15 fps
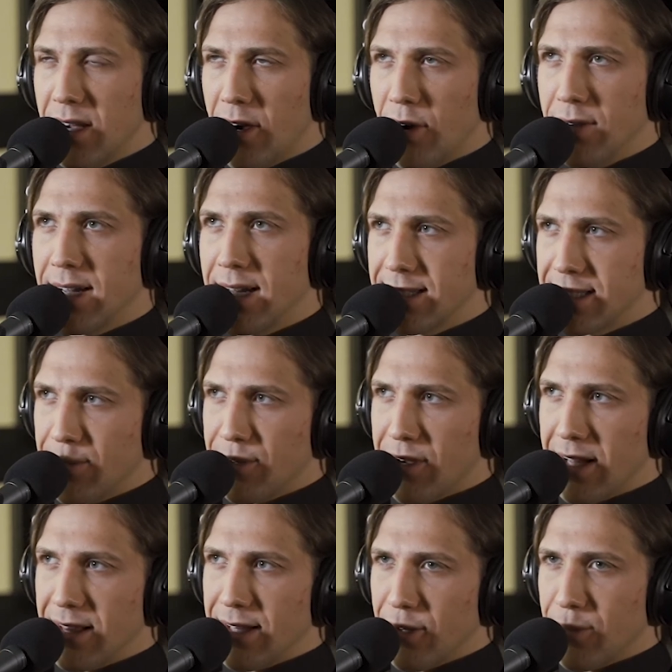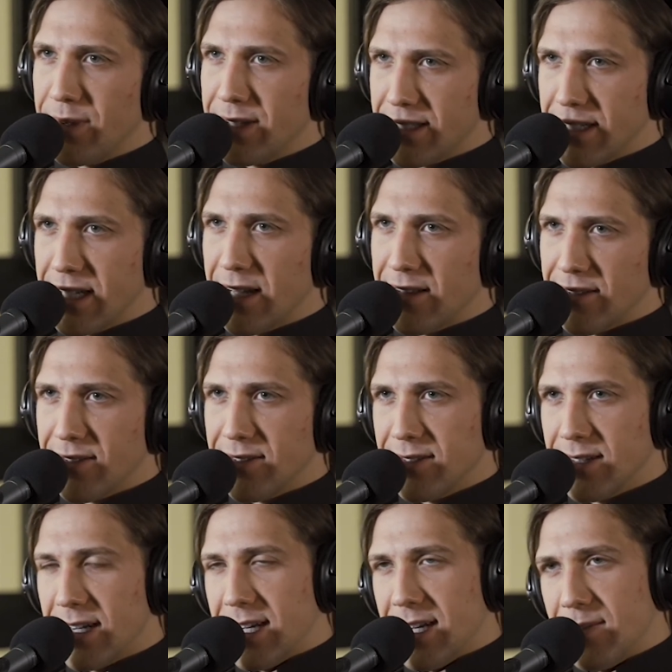only in seminary a little bit together,
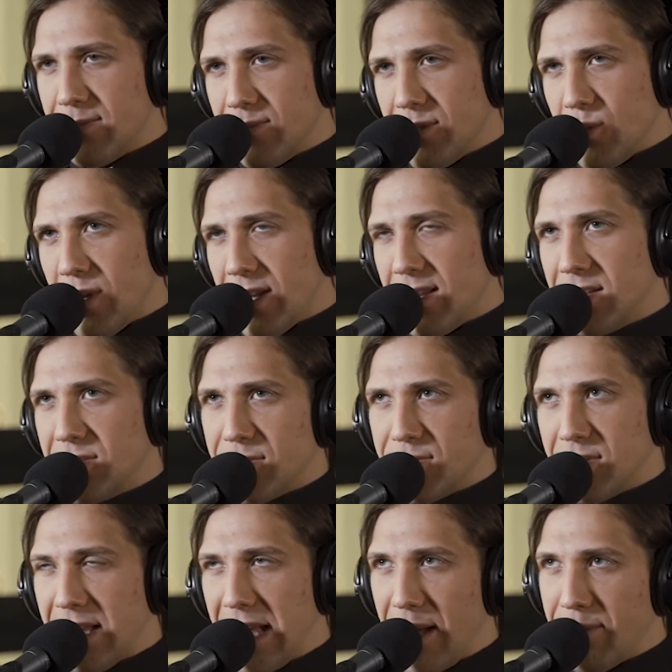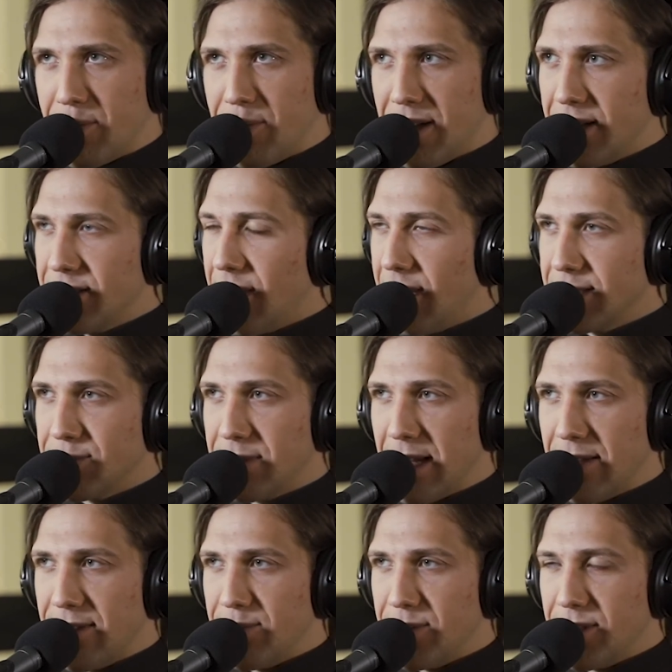um, the way things overlapped, but it's awesome to
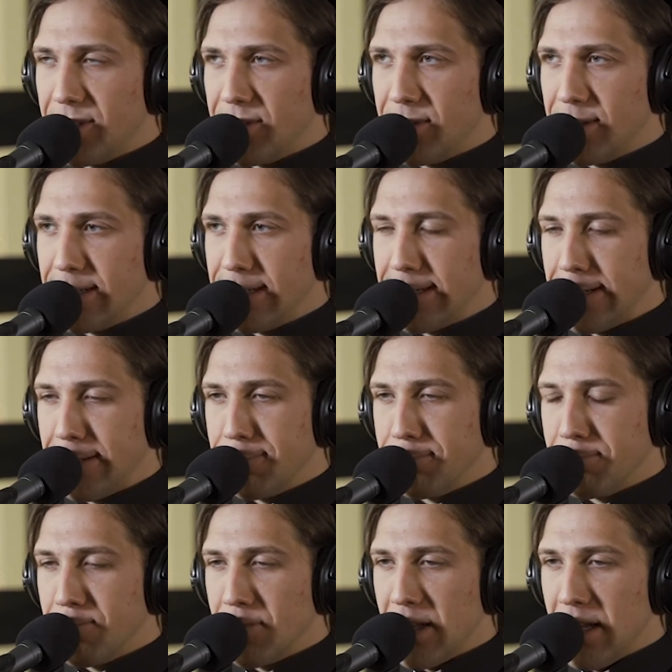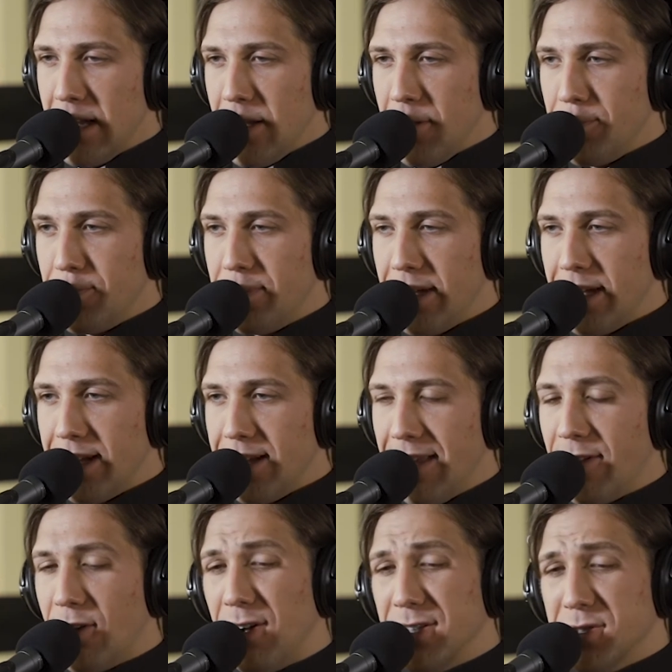have him too. Um, but
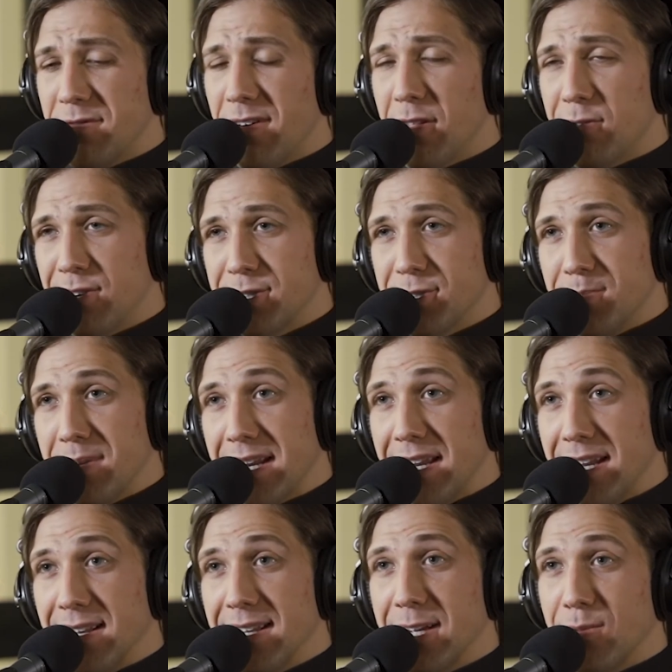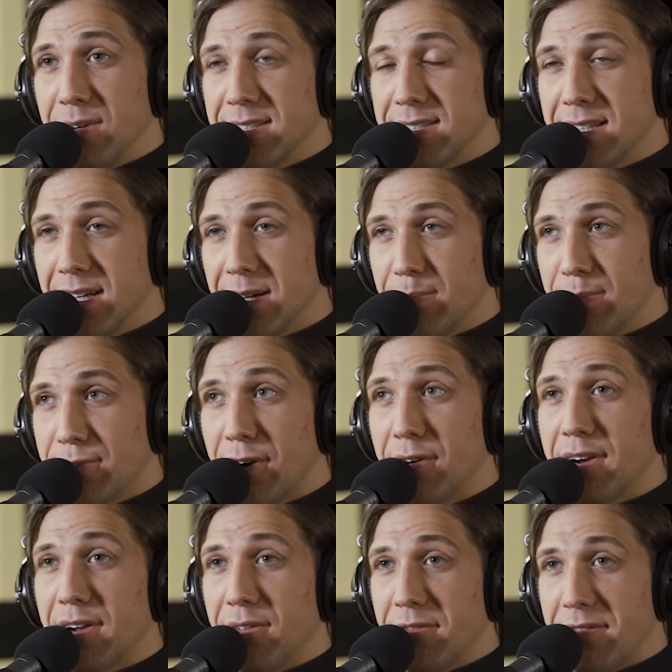and then also Father Richard McNeely was the
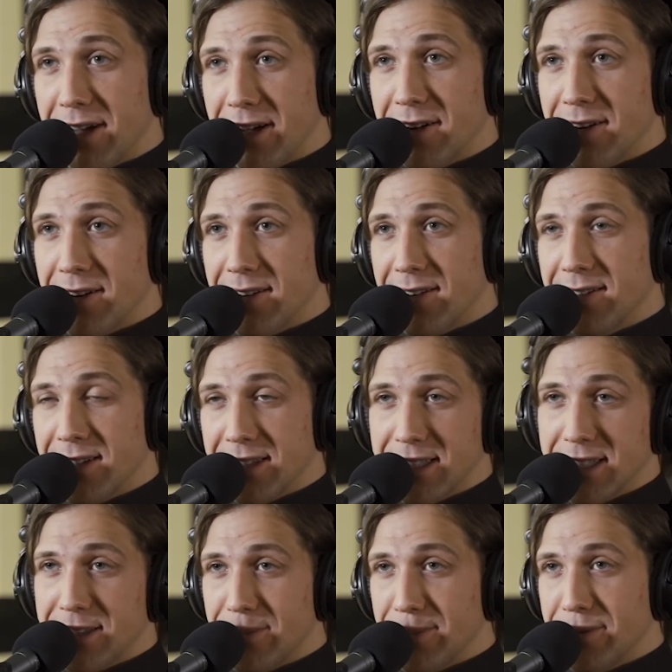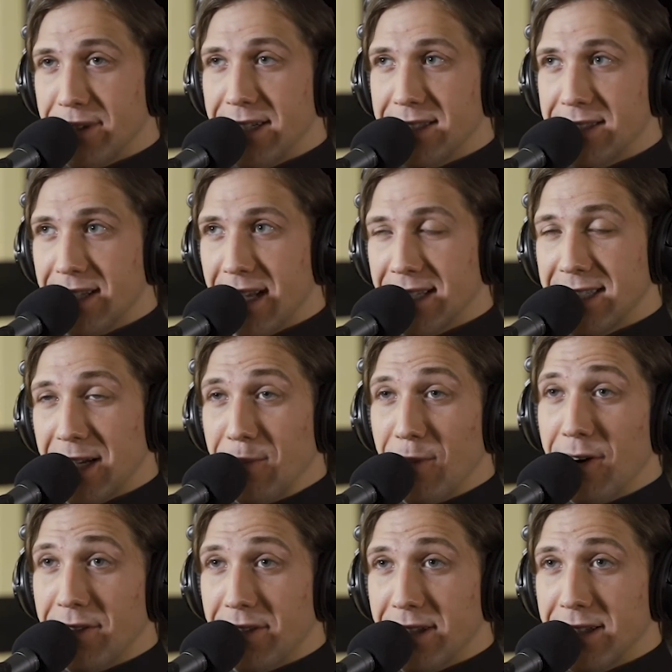parochial vicar, the assistant priest at St.
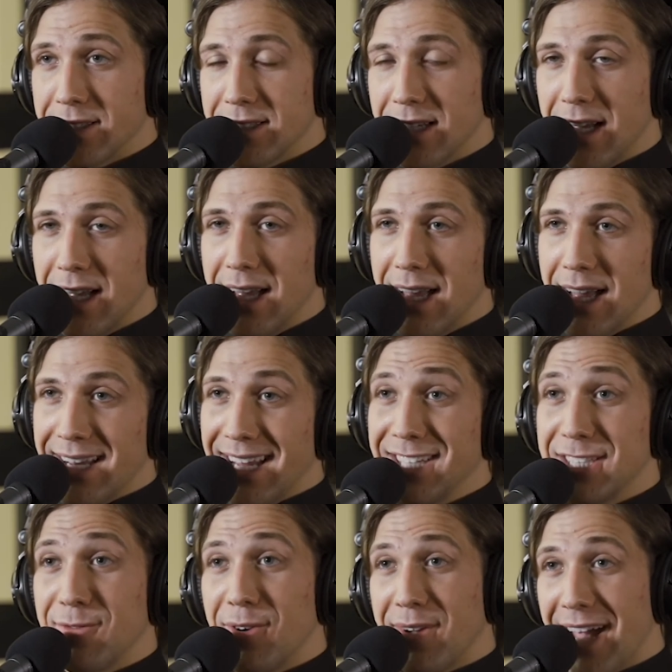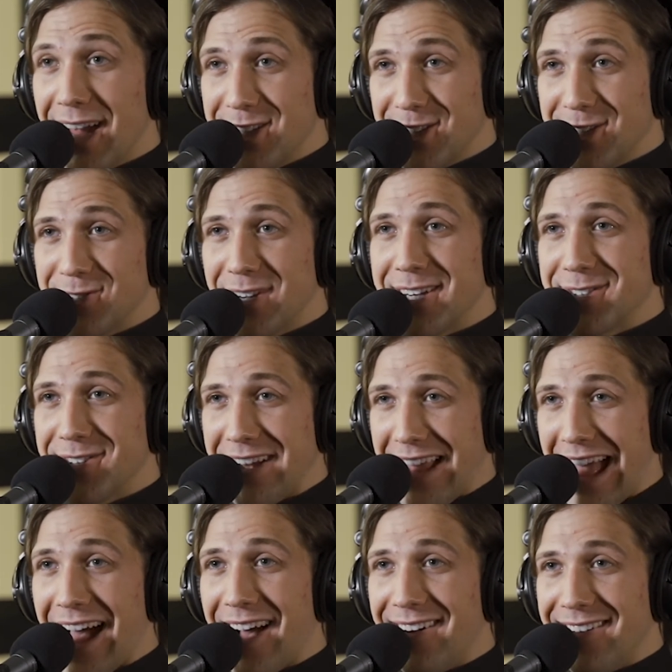Martha's, and he's the vocations director
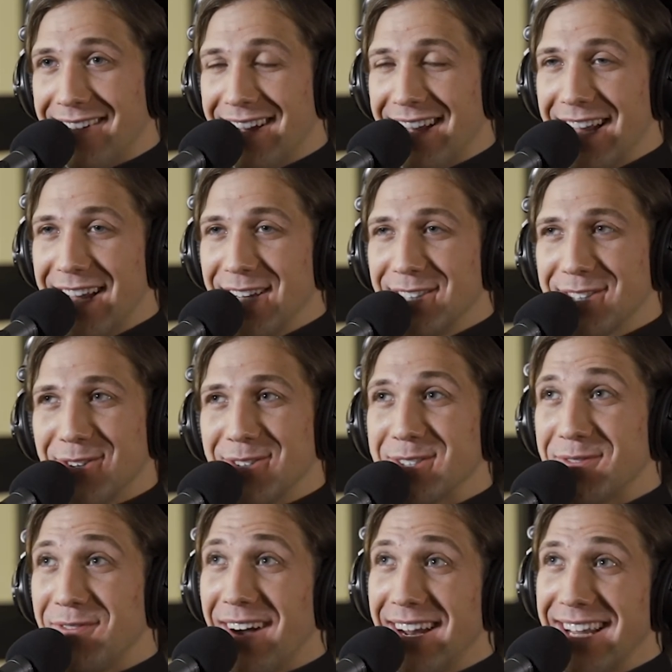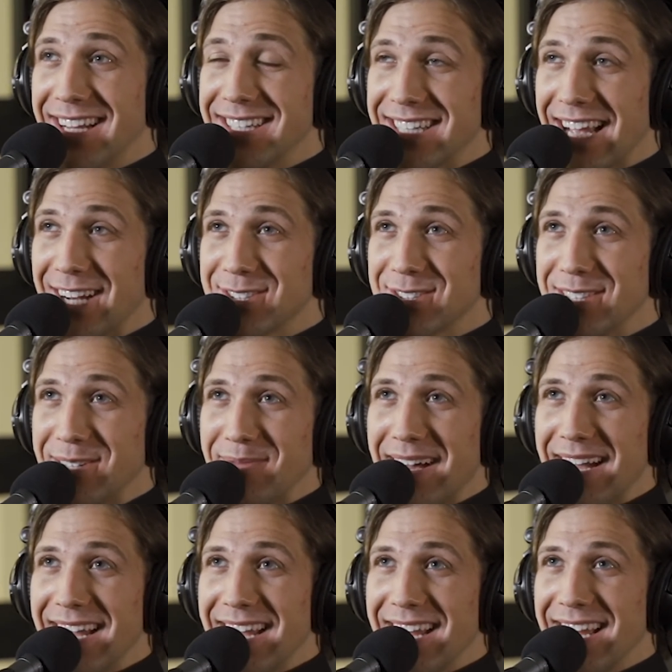now. So it's funny because actually
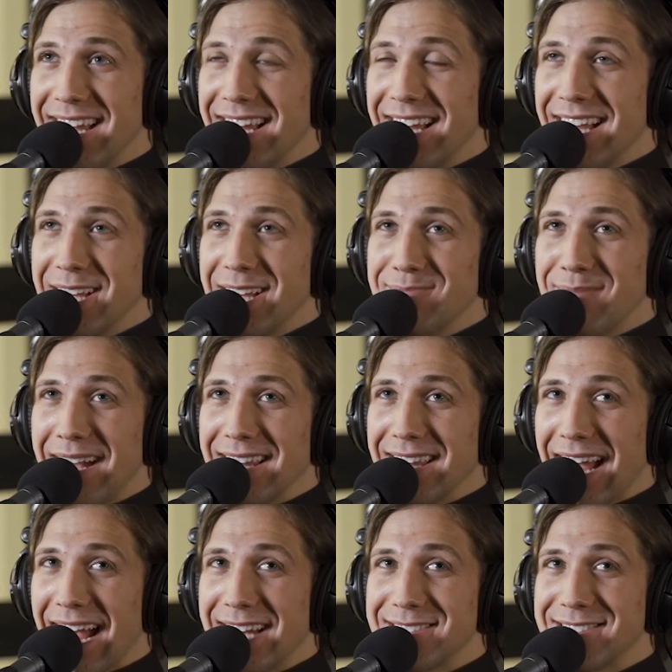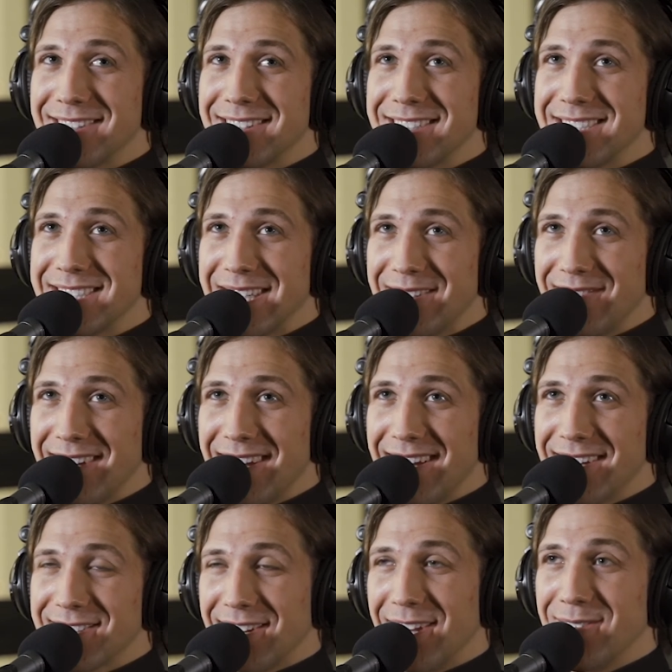my my last year in seminary,
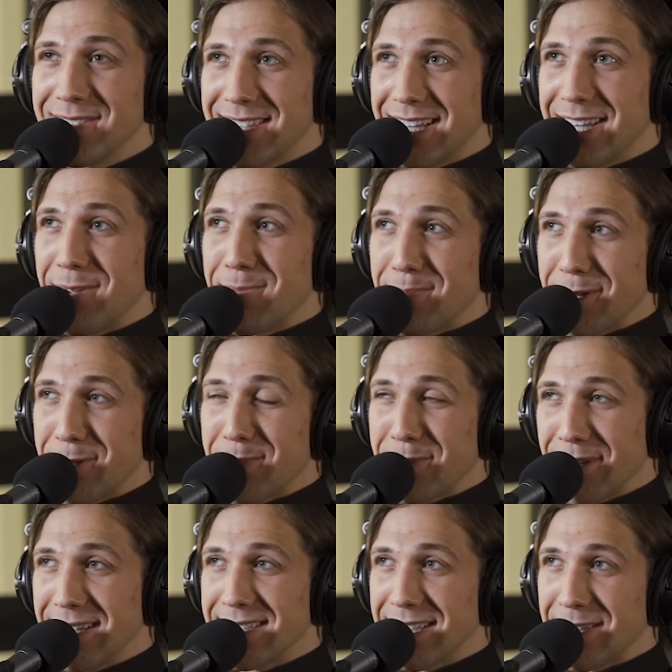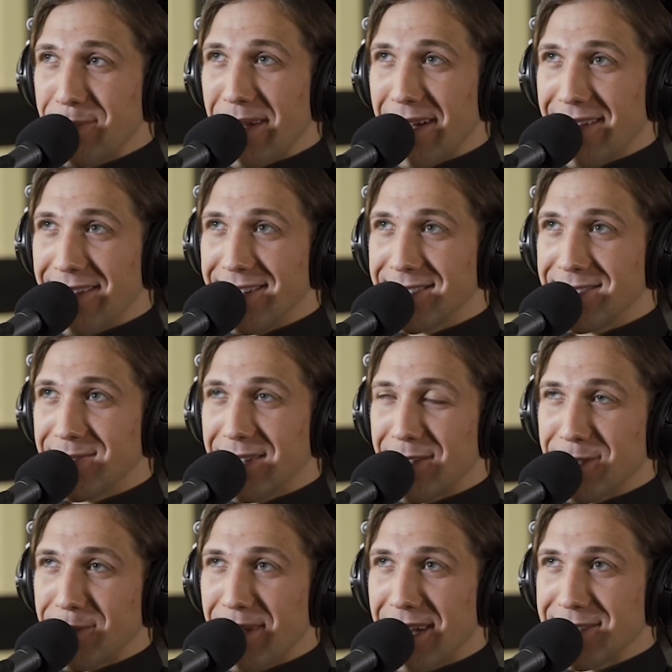so he was like the the priest at the parish when I
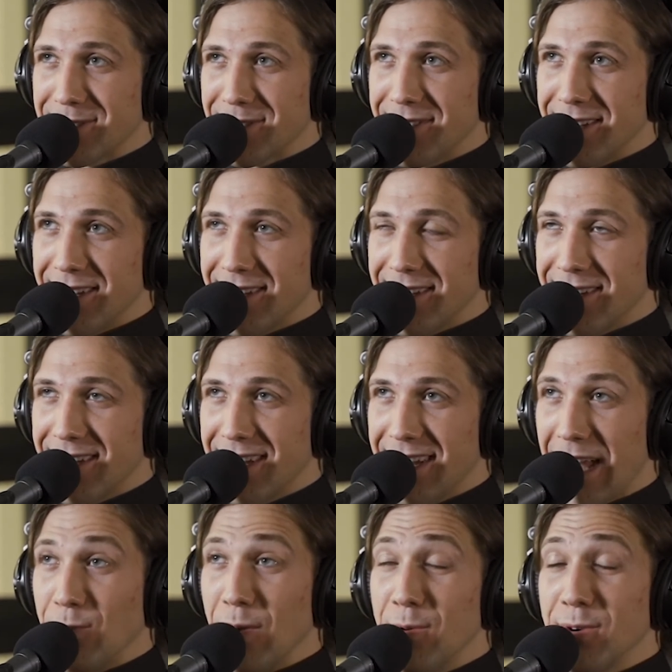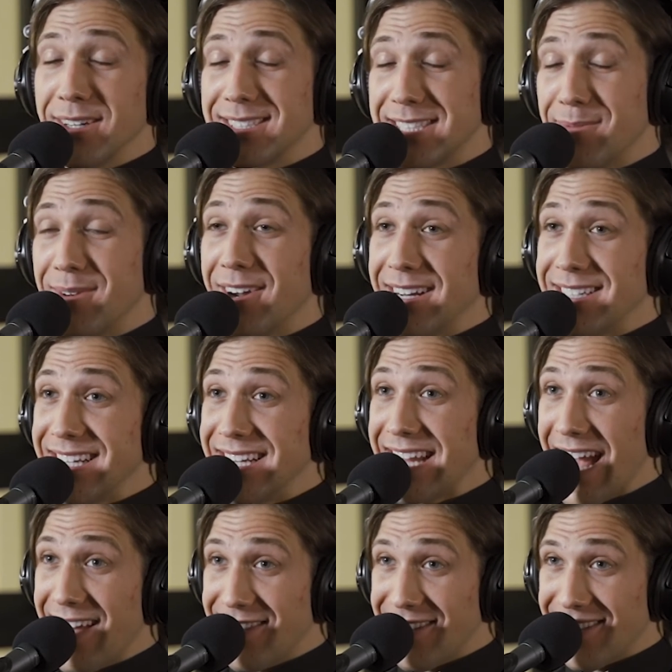was on pastoral year, and we were in seminary
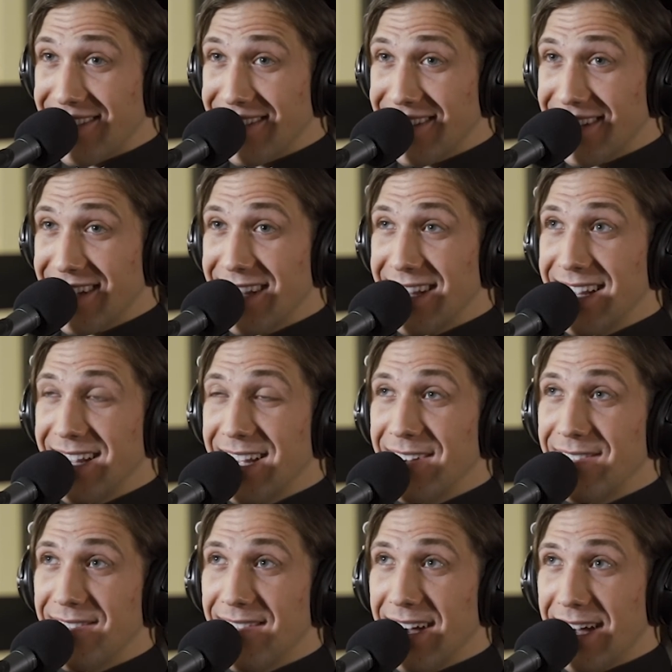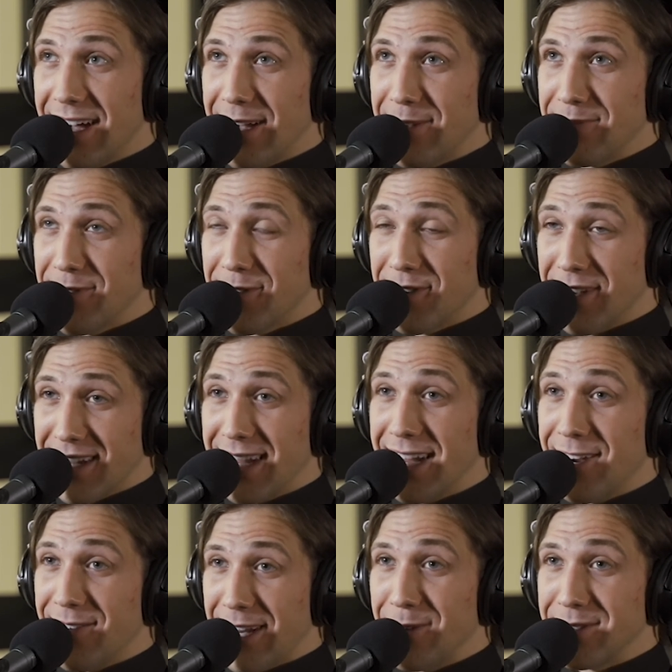together um, for a
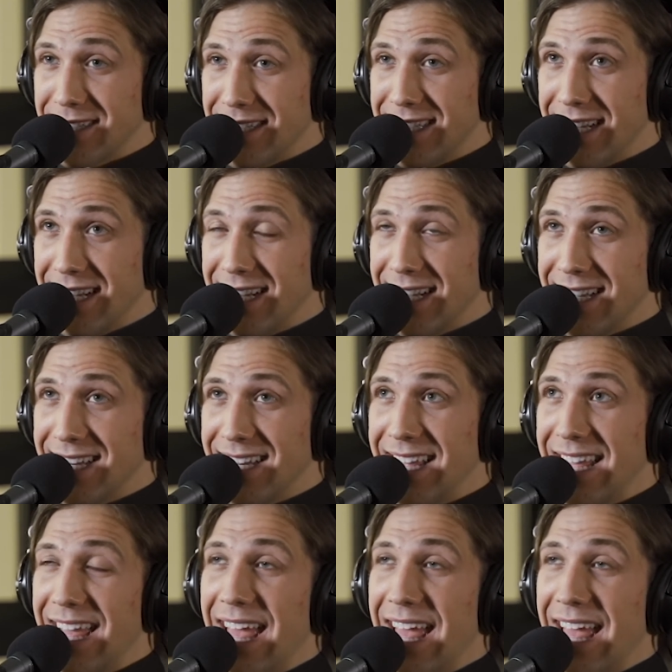year when he was a deacon.